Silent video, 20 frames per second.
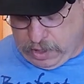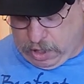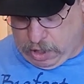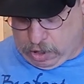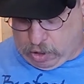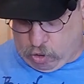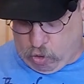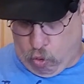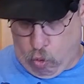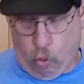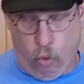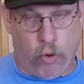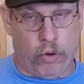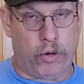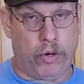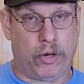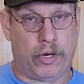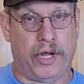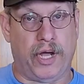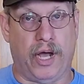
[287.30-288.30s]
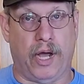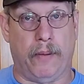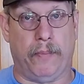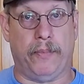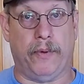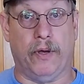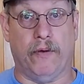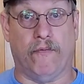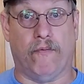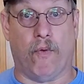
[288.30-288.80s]
1/4
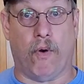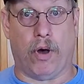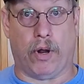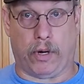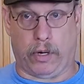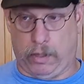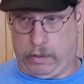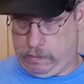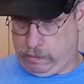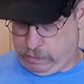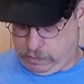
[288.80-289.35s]
cup of water.